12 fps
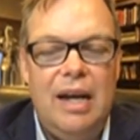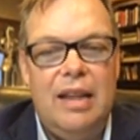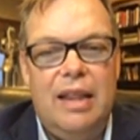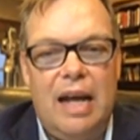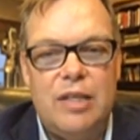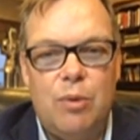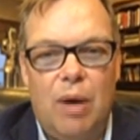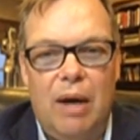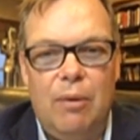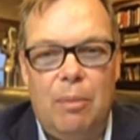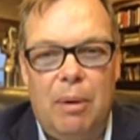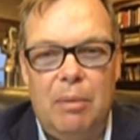That's why
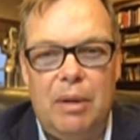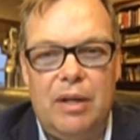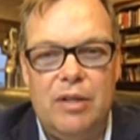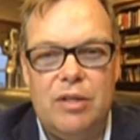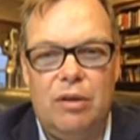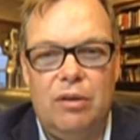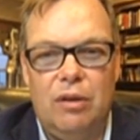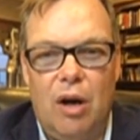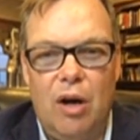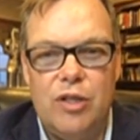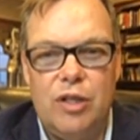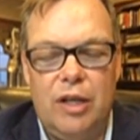Republicans are
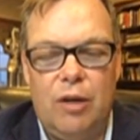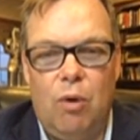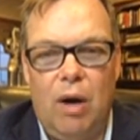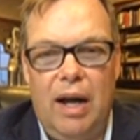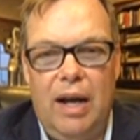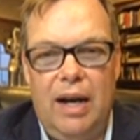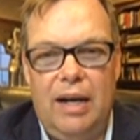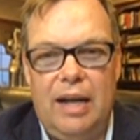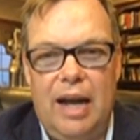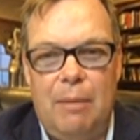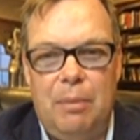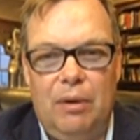largely quiet on
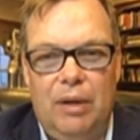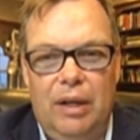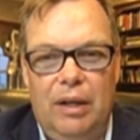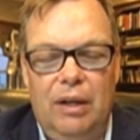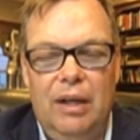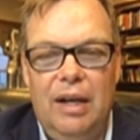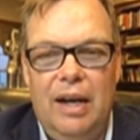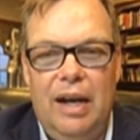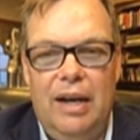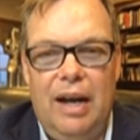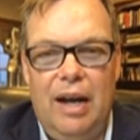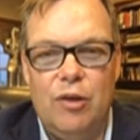Capitol Hill
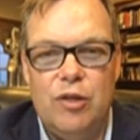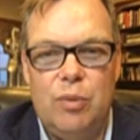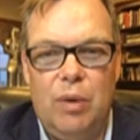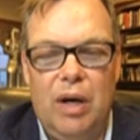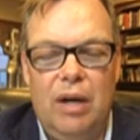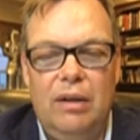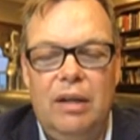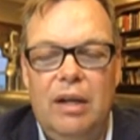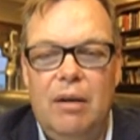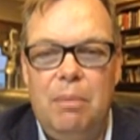and elsewhere,